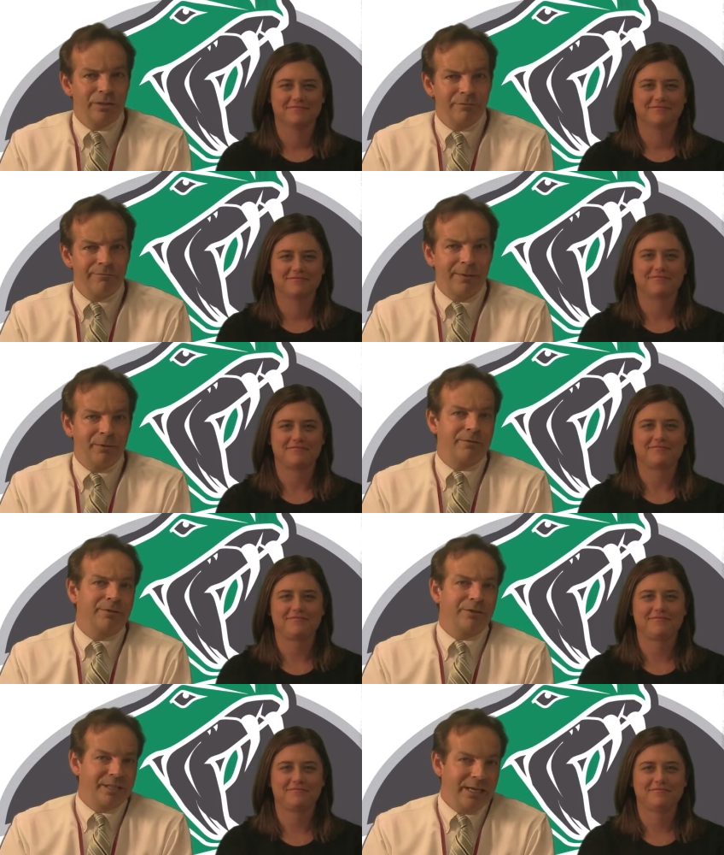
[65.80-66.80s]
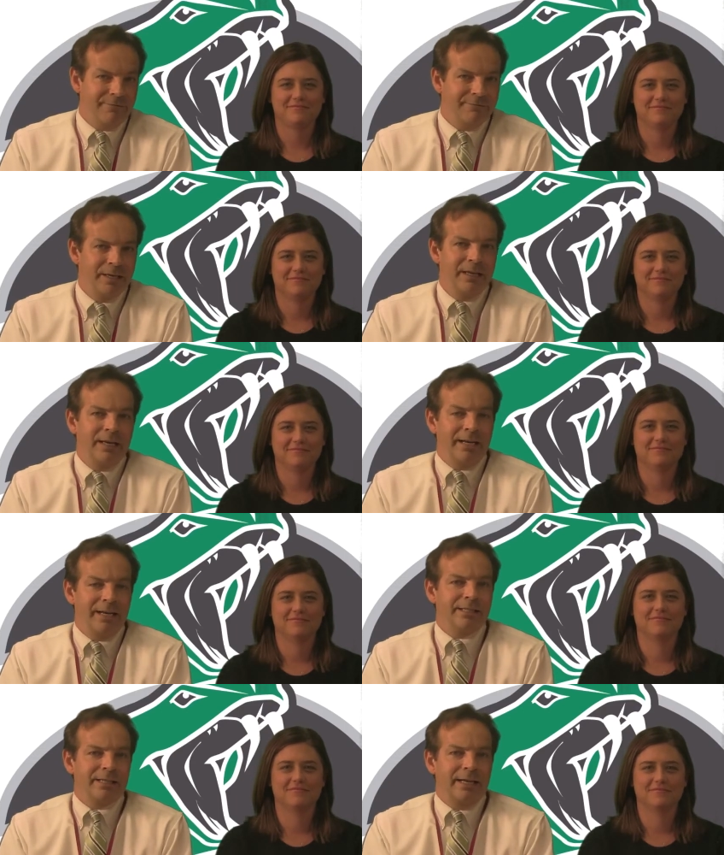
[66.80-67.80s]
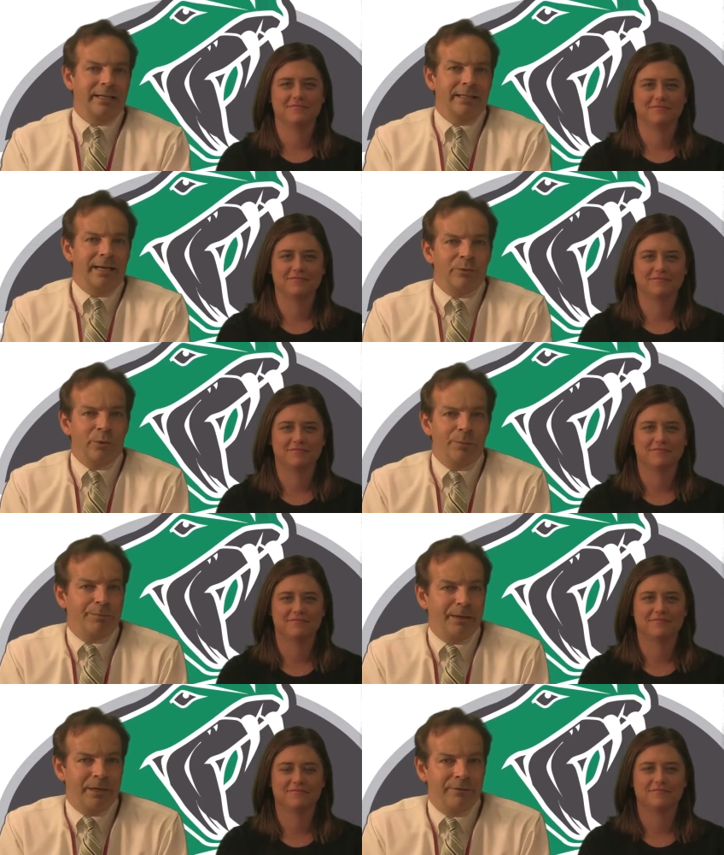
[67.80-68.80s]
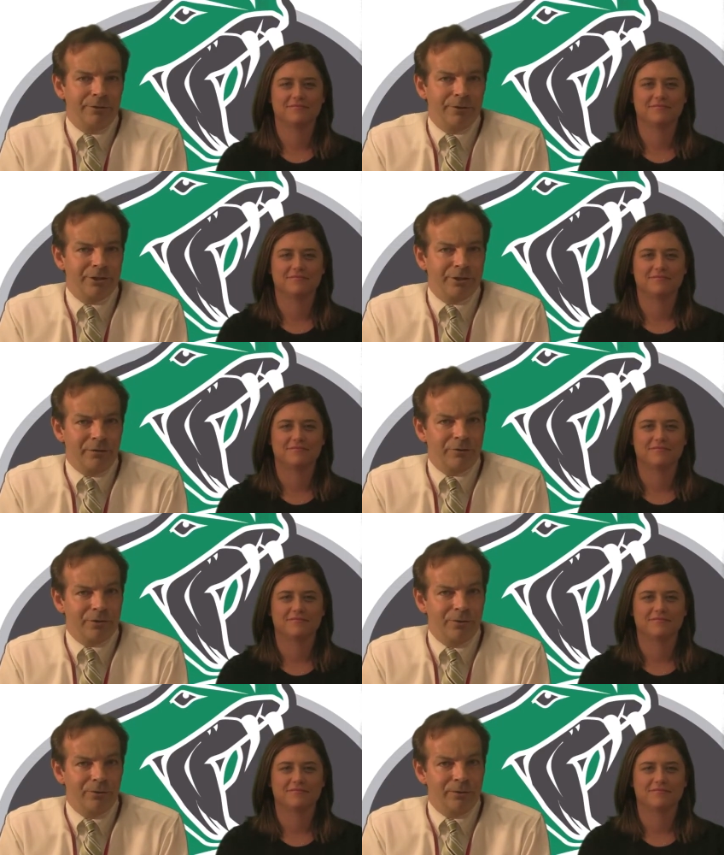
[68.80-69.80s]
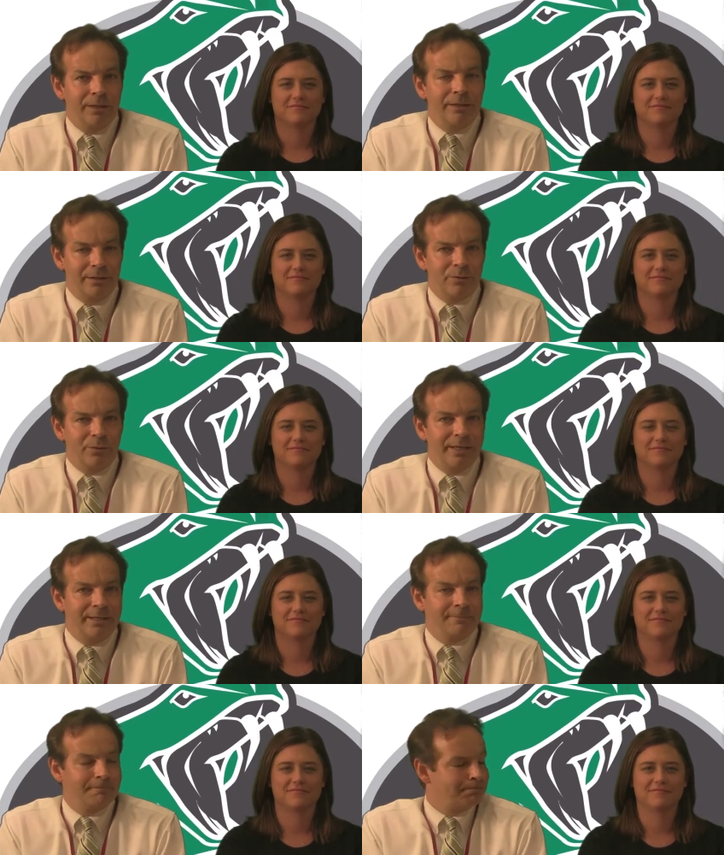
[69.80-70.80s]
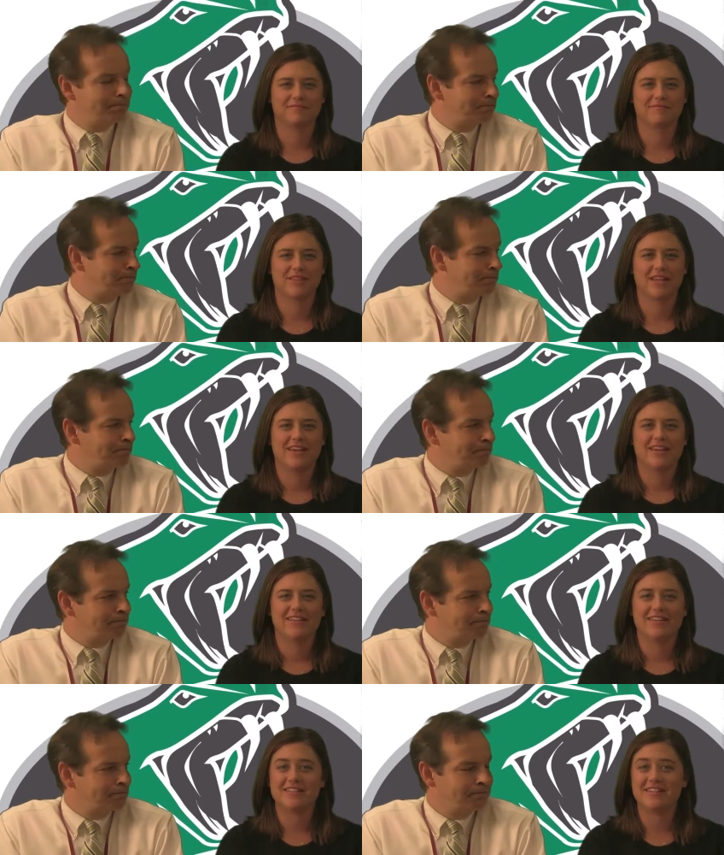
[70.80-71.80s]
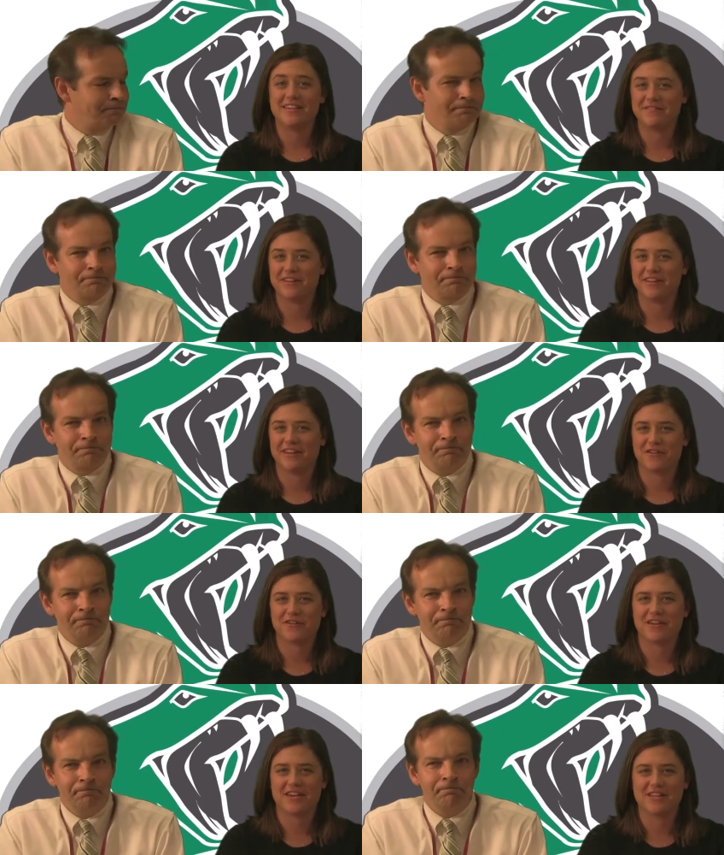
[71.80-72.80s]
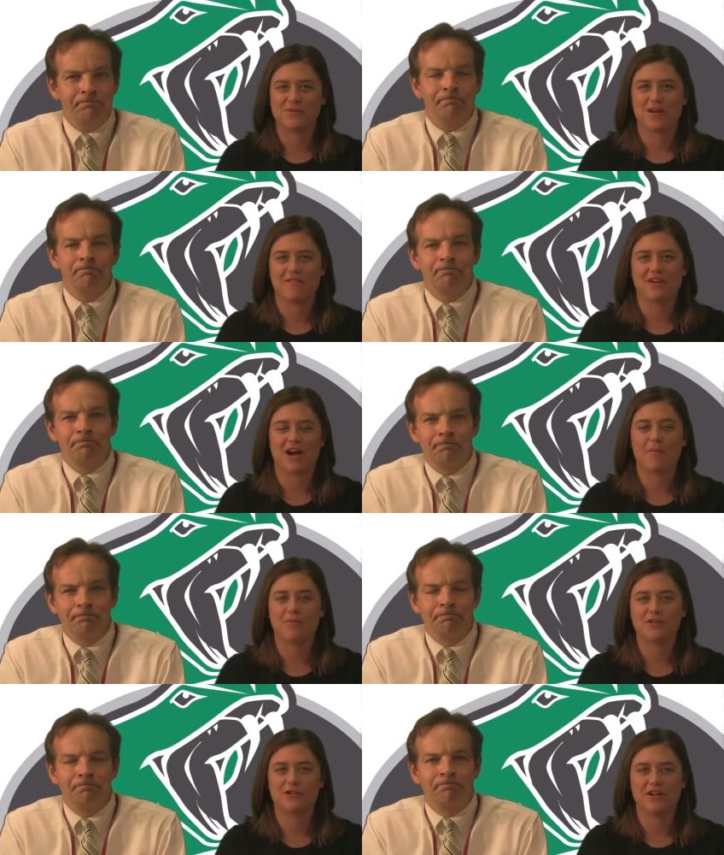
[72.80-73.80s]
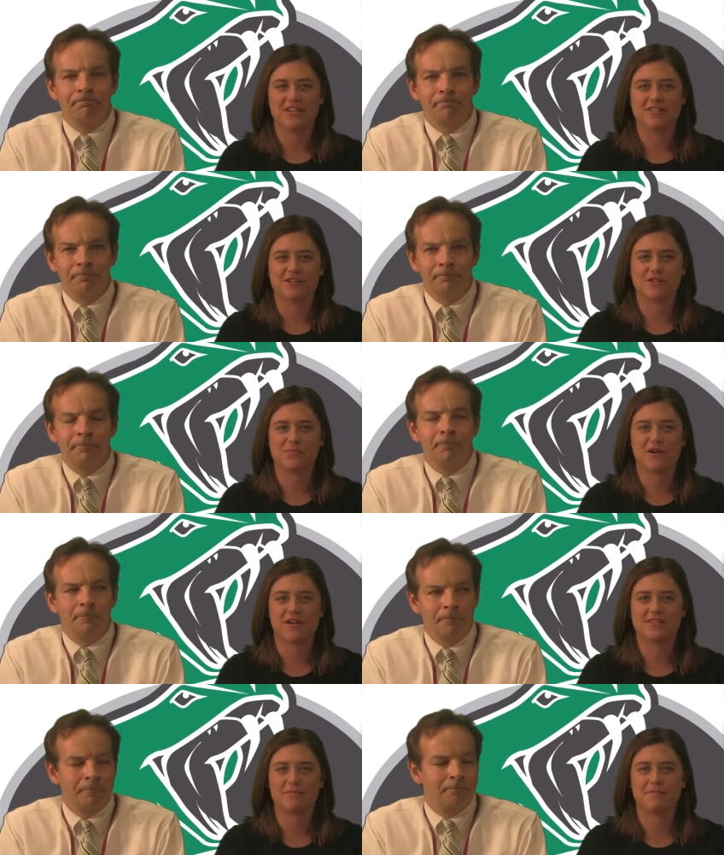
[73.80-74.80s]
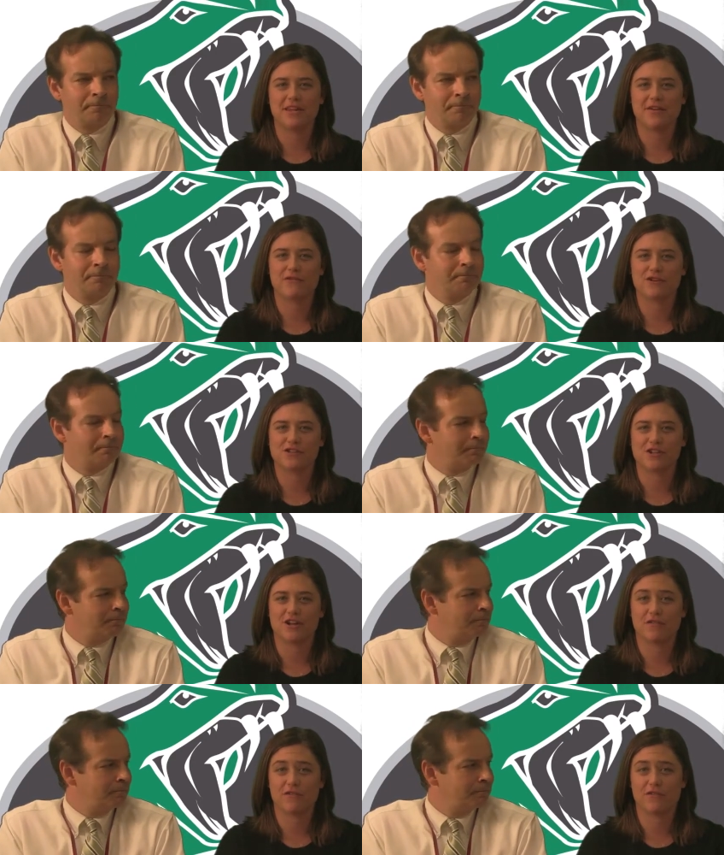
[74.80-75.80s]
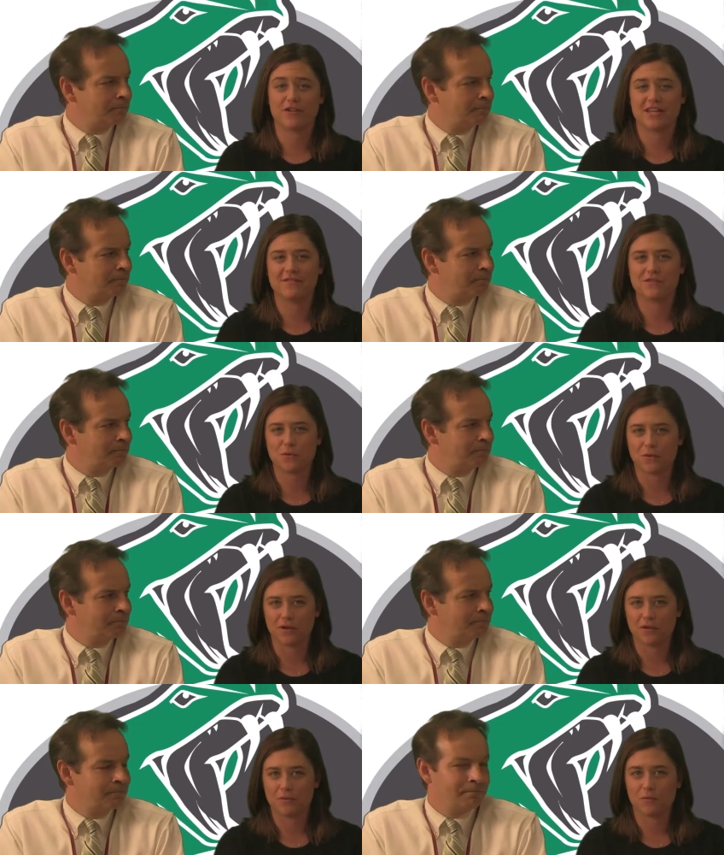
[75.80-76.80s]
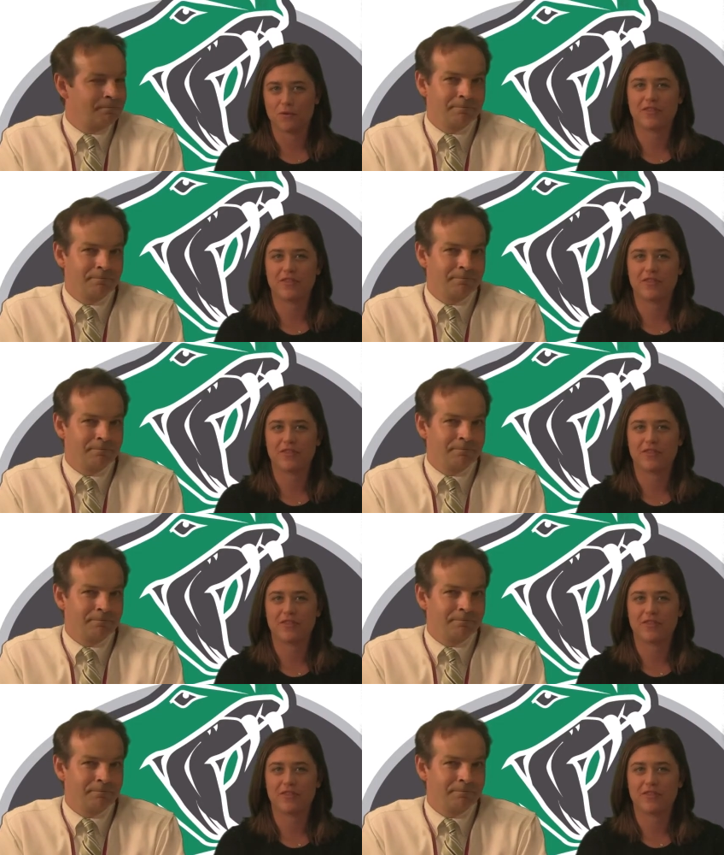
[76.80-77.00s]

Speaker 1: and families feel safe and excited as we prepare for the start of school this week.
Speaker 2: This evening, your kids will have an opportunity to experience a mini version of the first day of school with their